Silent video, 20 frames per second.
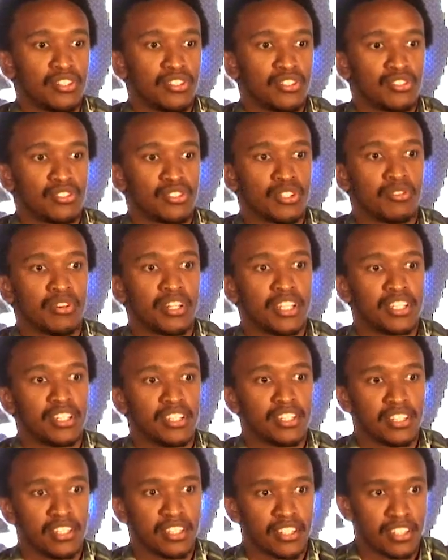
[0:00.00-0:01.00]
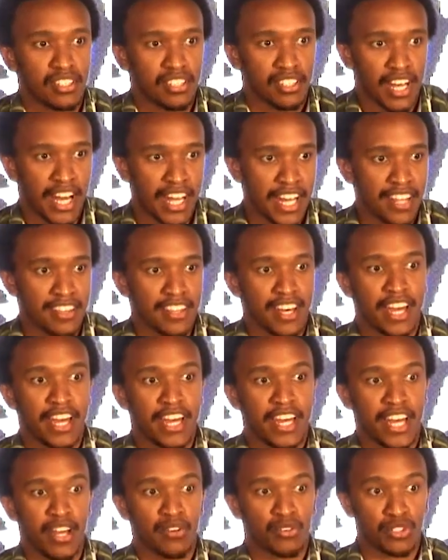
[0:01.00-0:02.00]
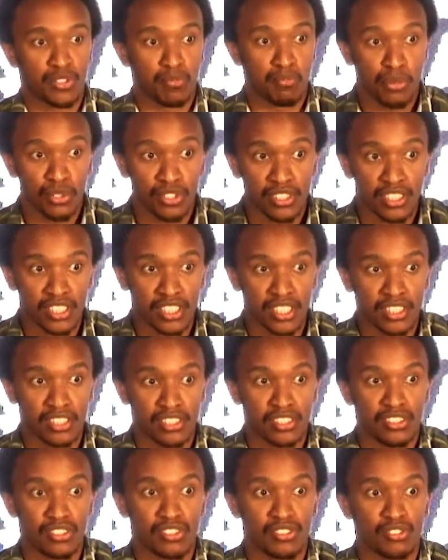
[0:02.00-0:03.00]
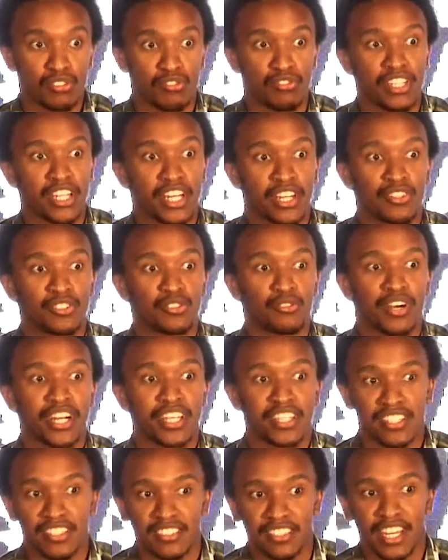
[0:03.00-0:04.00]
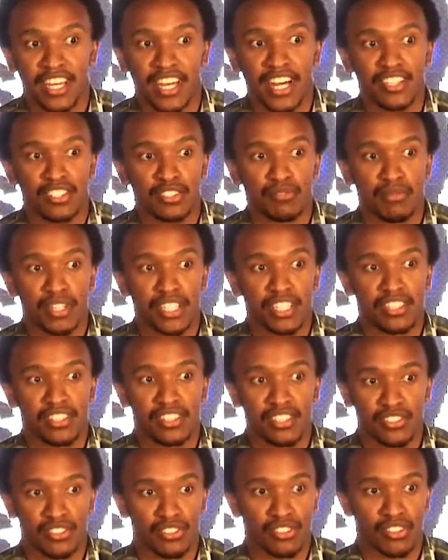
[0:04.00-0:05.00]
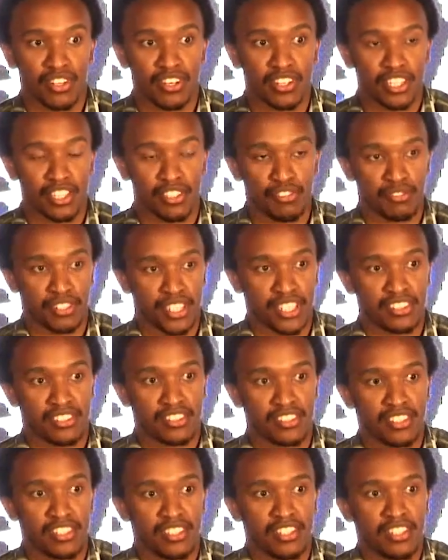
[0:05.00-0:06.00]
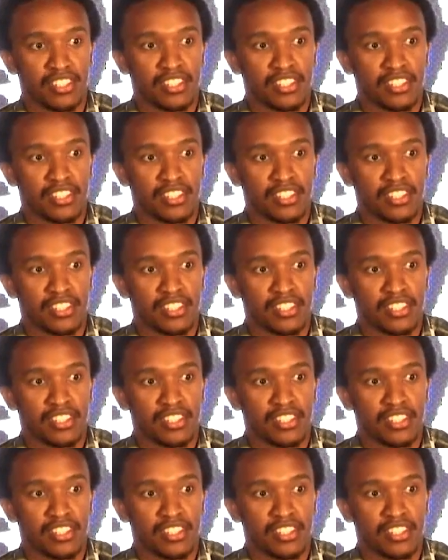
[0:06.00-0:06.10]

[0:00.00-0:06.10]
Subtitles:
So when another AI was put in to figure out why this AI is making this wrong inference,